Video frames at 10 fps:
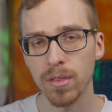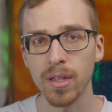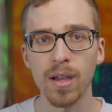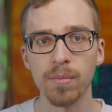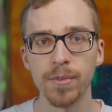is
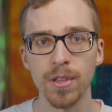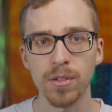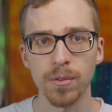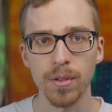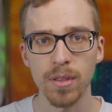the obvious
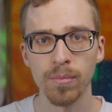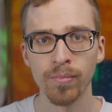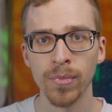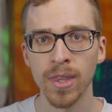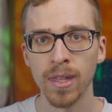choice.
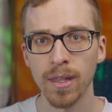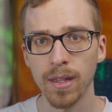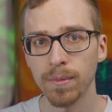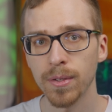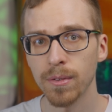
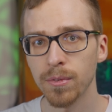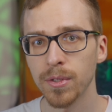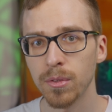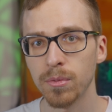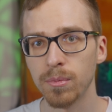If, however,
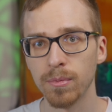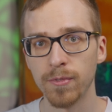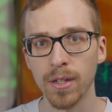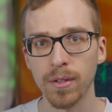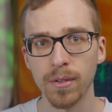you
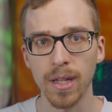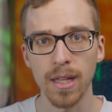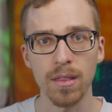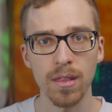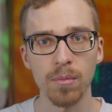value
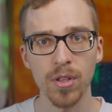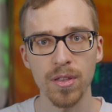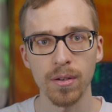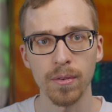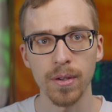a seamless
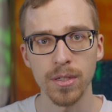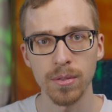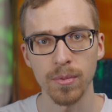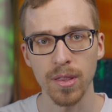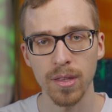
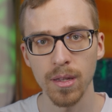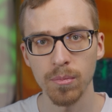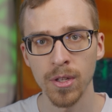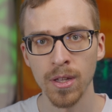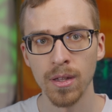integration with
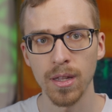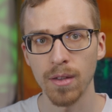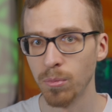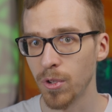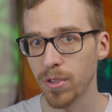Steam, you
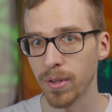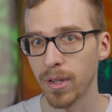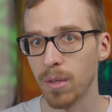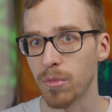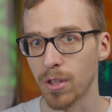have most of your
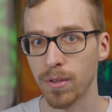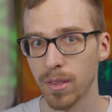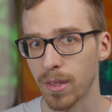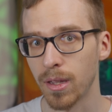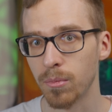games on
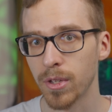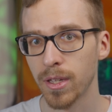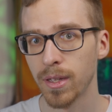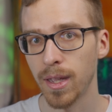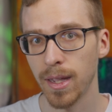Steam,
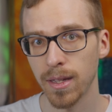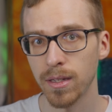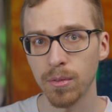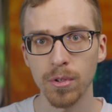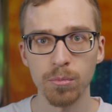and
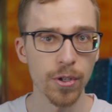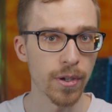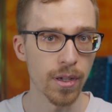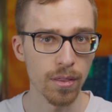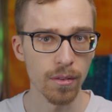you want a more
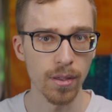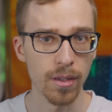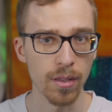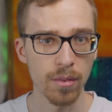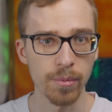
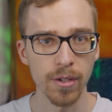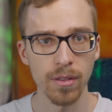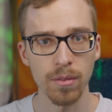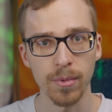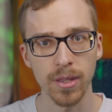console-like
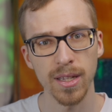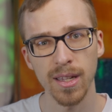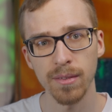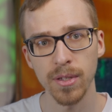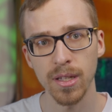experience, with the
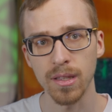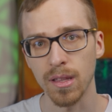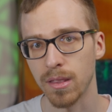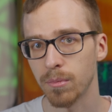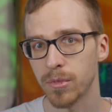caveat
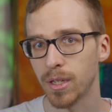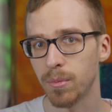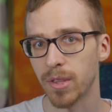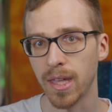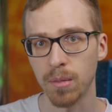that
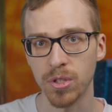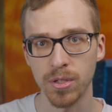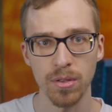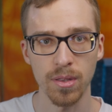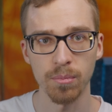sometimes games
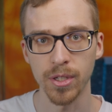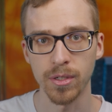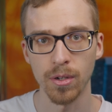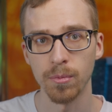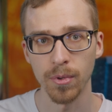just simply
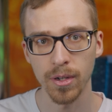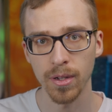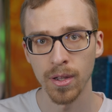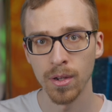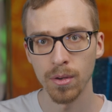don't work
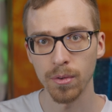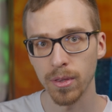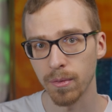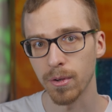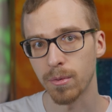or
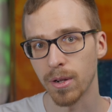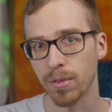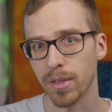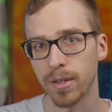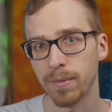they require
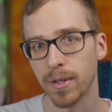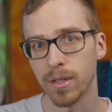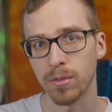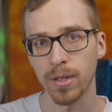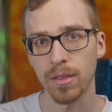
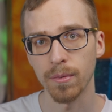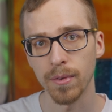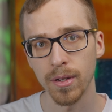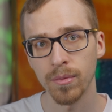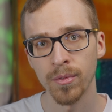significant tweaks to
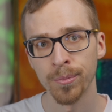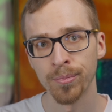run,